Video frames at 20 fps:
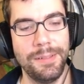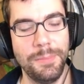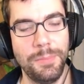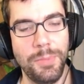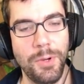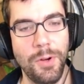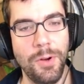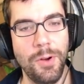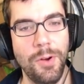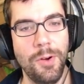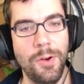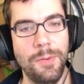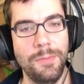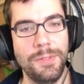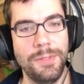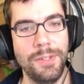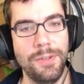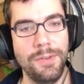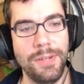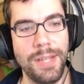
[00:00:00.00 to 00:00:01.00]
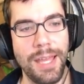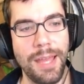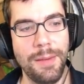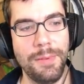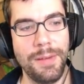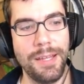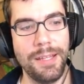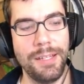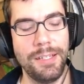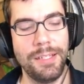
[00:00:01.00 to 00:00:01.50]
Boom, two
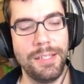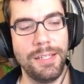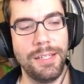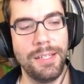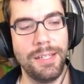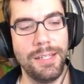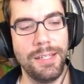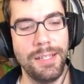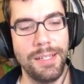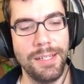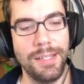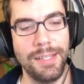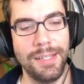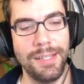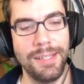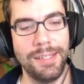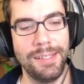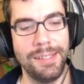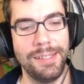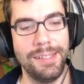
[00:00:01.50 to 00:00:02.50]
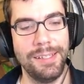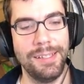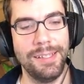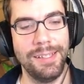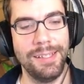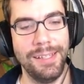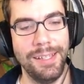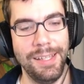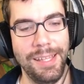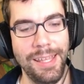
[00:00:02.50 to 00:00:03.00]
damage.
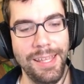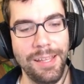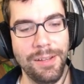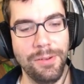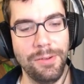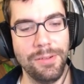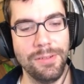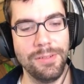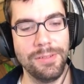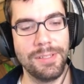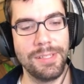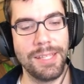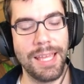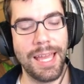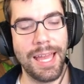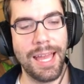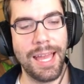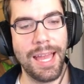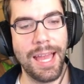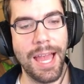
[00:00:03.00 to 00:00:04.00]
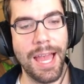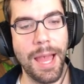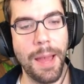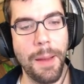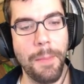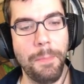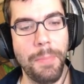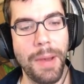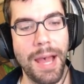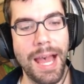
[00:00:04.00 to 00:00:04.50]
Equals
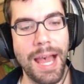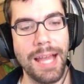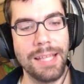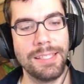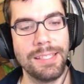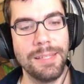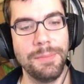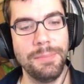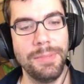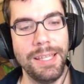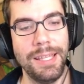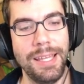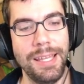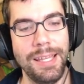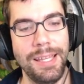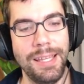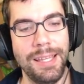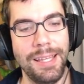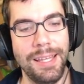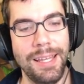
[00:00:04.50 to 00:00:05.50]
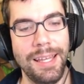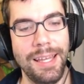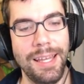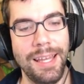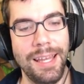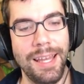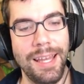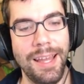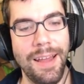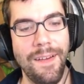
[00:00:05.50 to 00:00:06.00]
possibly...
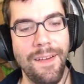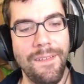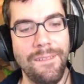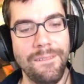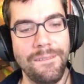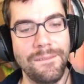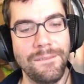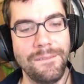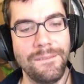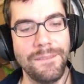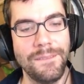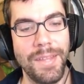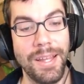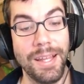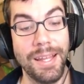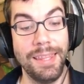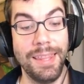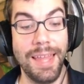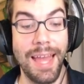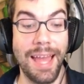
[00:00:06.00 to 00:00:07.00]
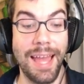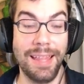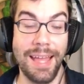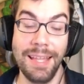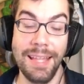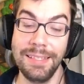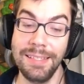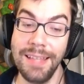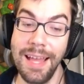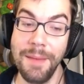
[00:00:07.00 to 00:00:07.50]
Look at that,
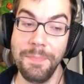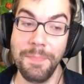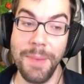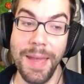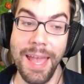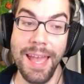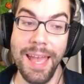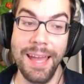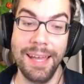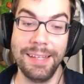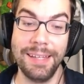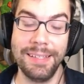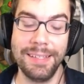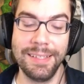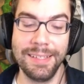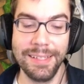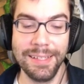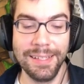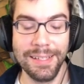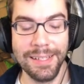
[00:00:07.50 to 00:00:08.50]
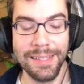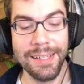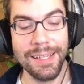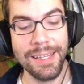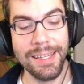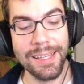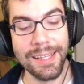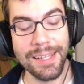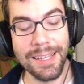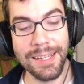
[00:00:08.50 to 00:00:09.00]
that's not bad.
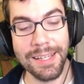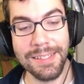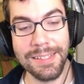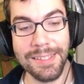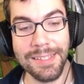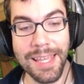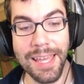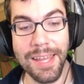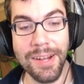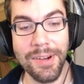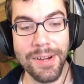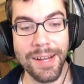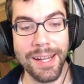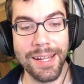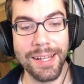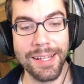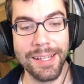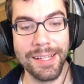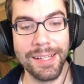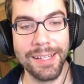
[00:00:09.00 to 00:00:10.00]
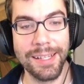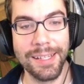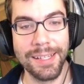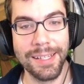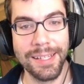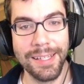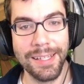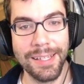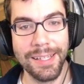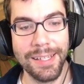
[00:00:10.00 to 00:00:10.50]
Considering
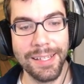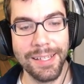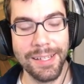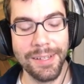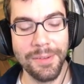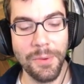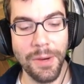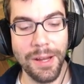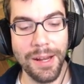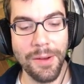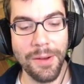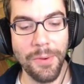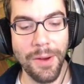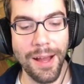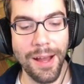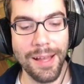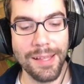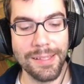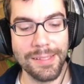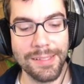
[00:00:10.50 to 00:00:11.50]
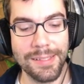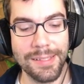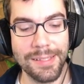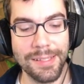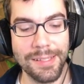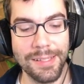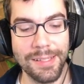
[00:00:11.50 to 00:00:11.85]
what it was.